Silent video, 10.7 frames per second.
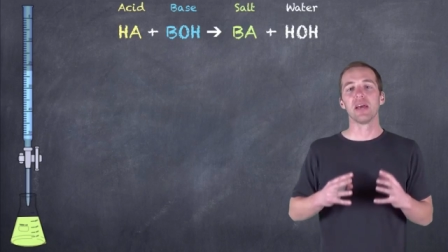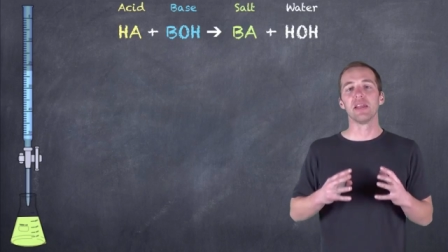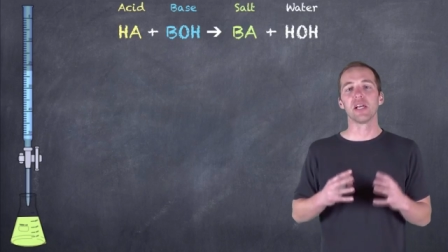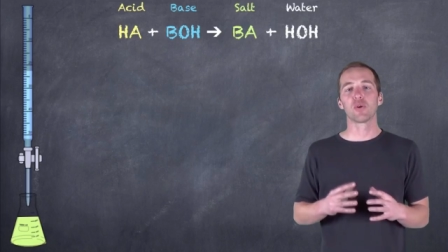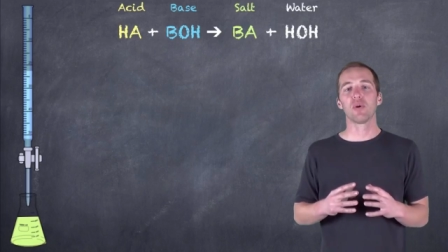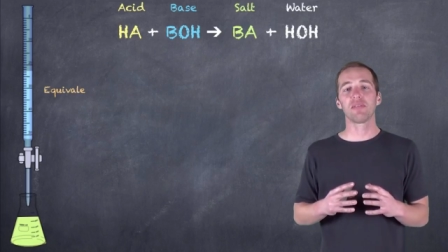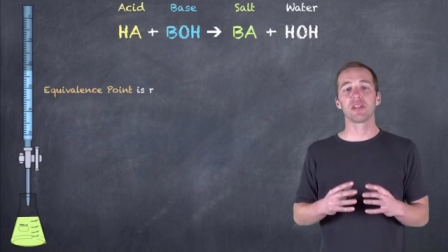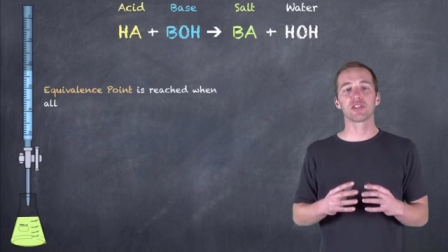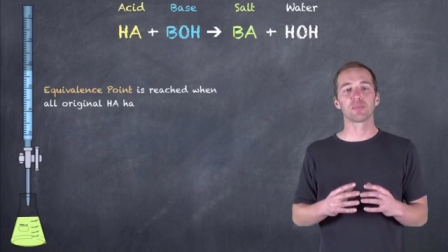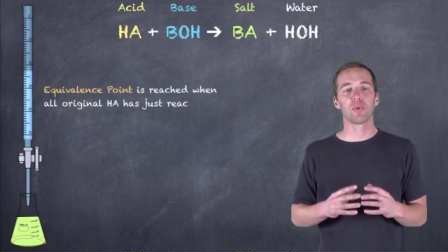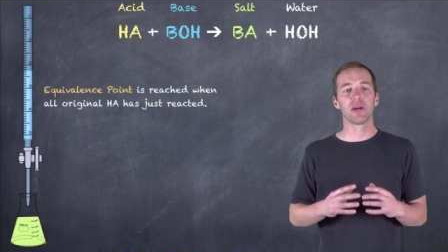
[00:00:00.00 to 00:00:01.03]
And the
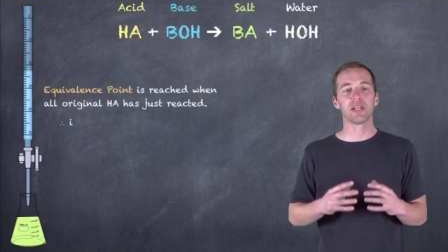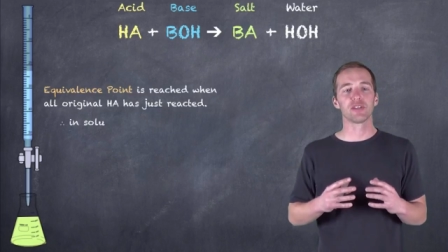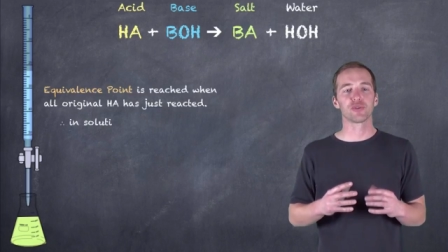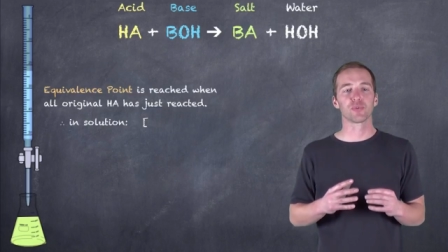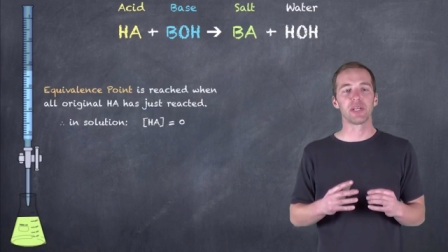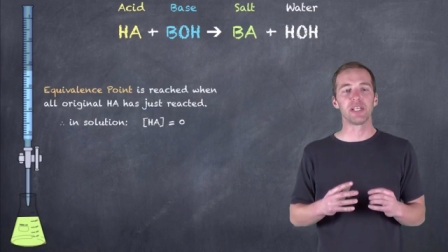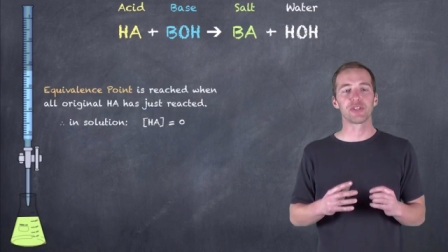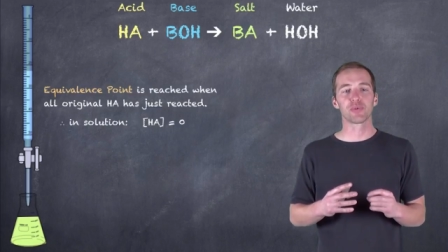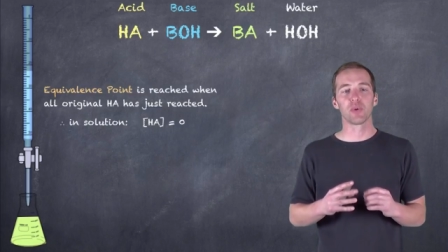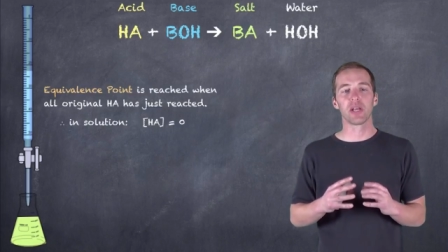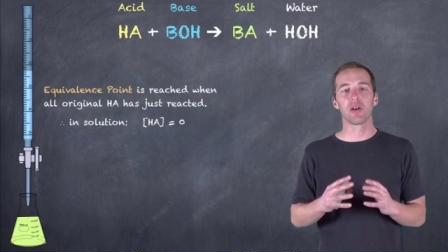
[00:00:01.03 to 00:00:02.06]
equivalence point is
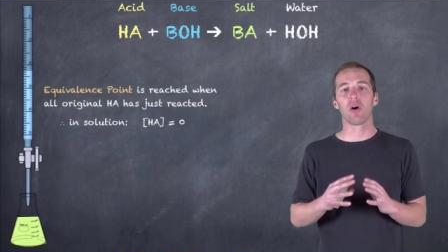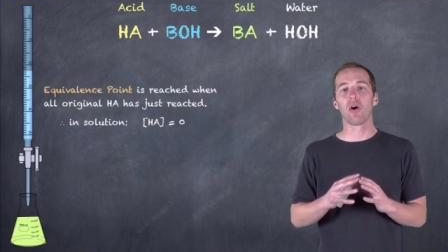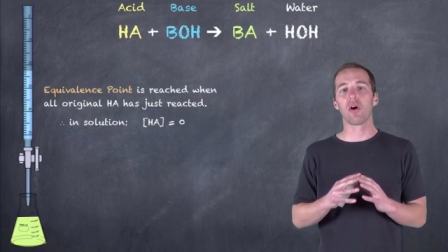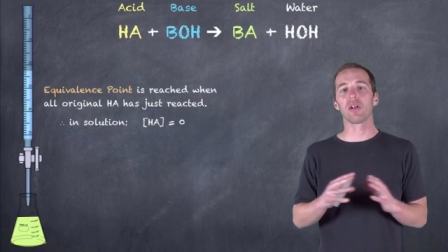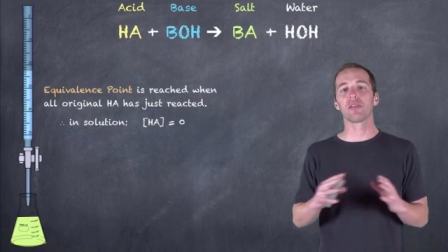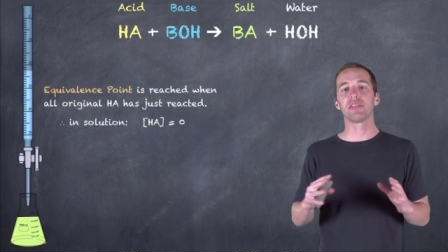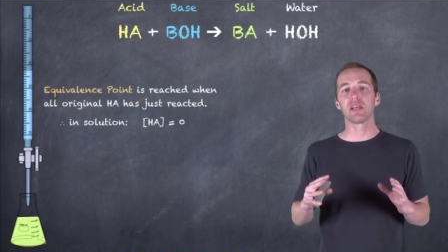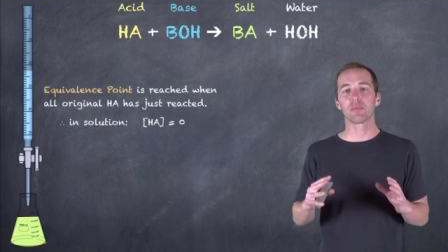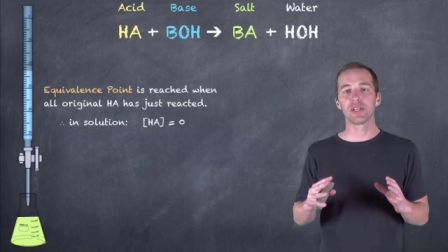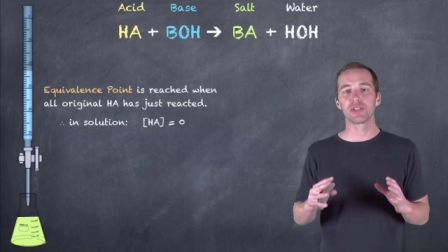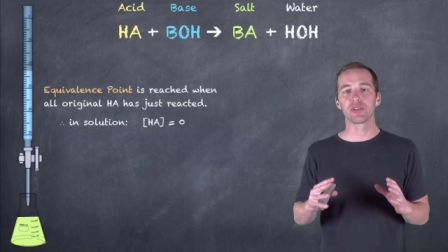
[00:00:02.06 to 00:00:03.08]
reached when all of
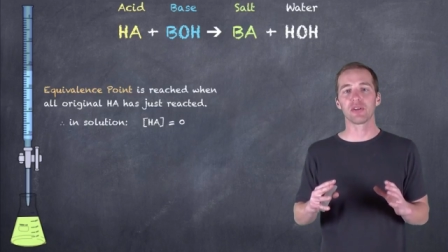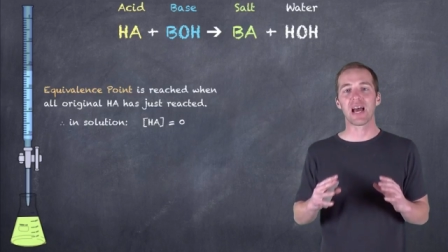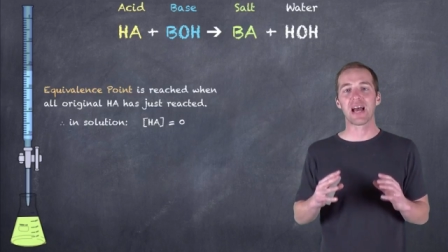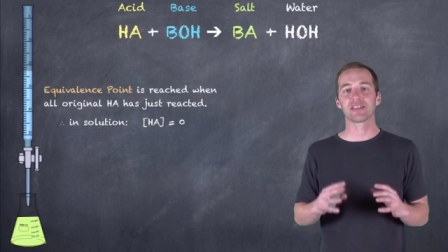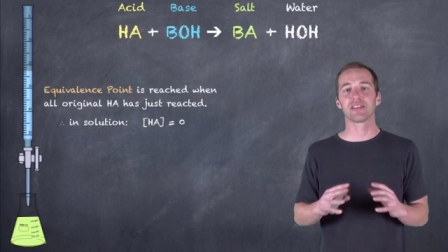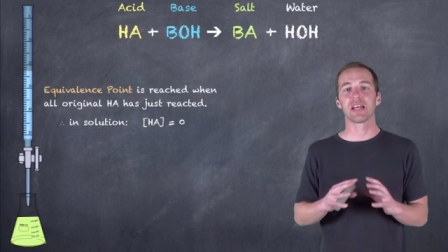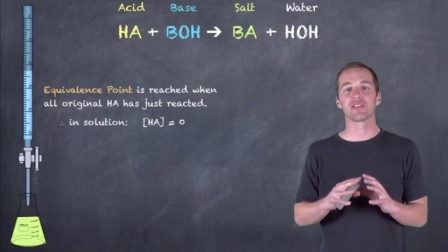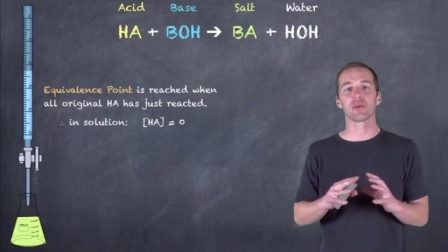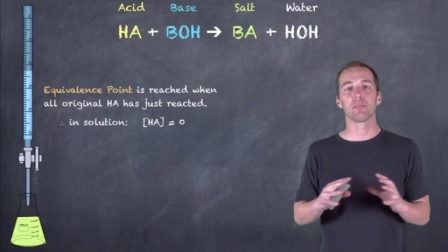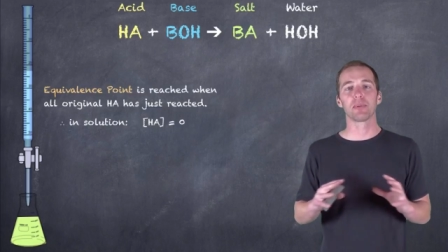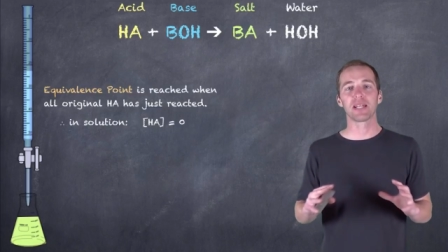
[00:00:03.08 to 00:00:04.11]
the original acid
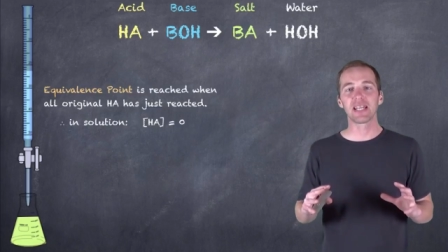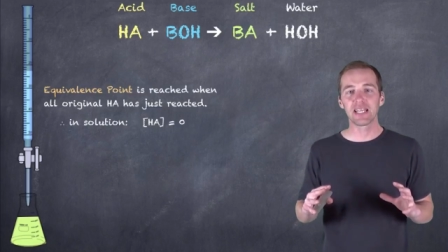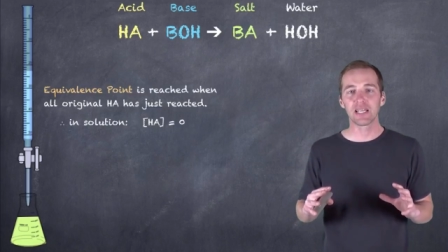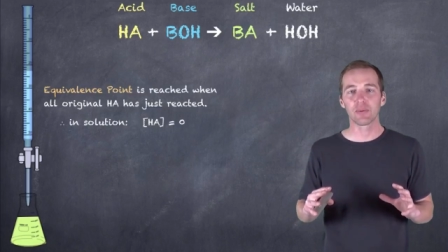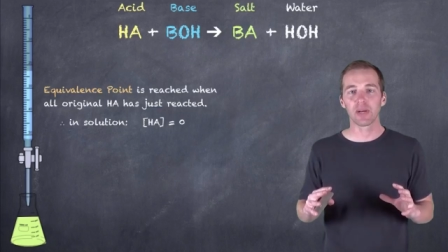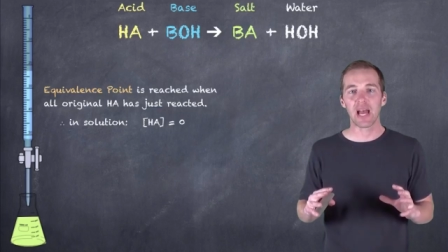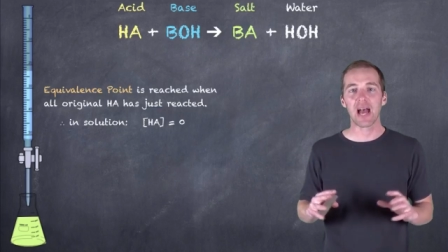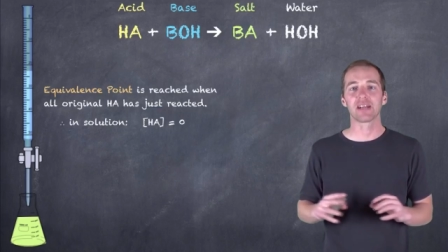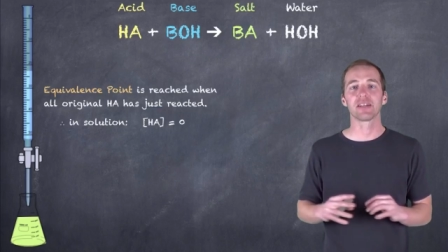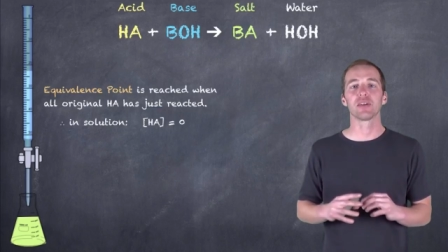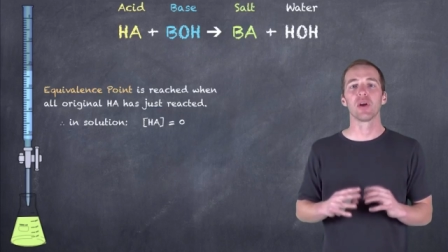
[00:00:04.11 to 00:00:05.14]
has completely
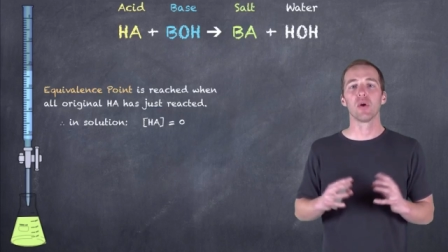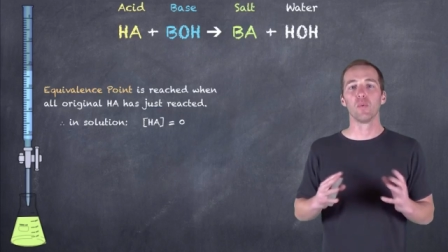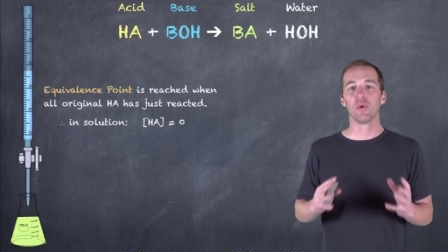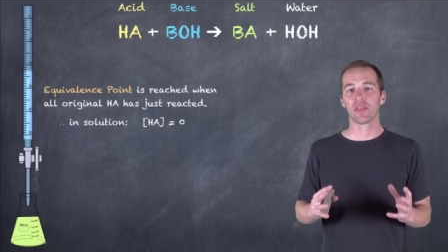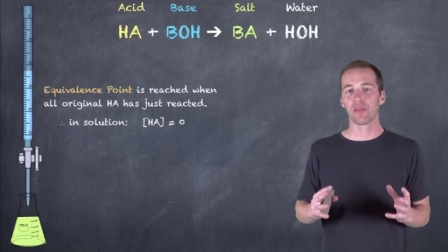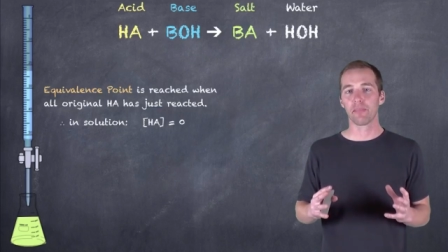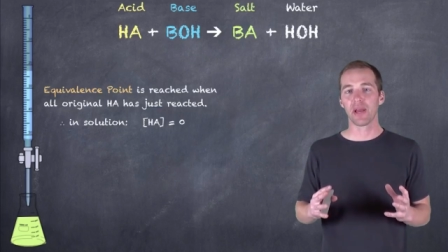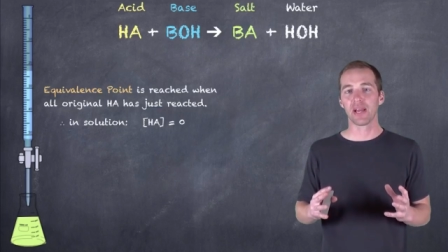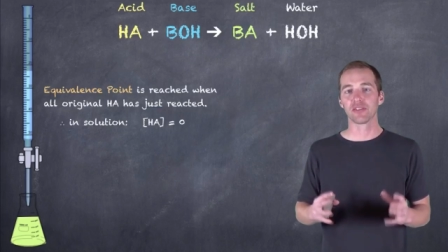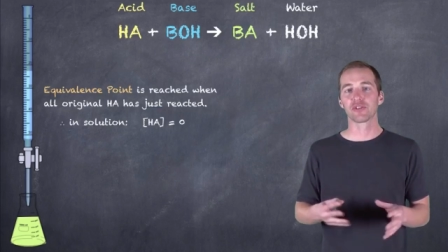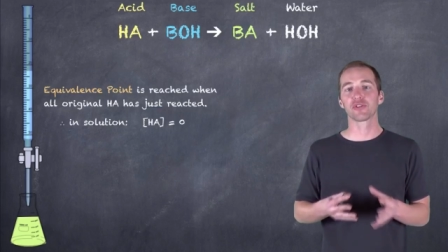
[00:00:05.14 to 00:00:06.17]
reacted with the base.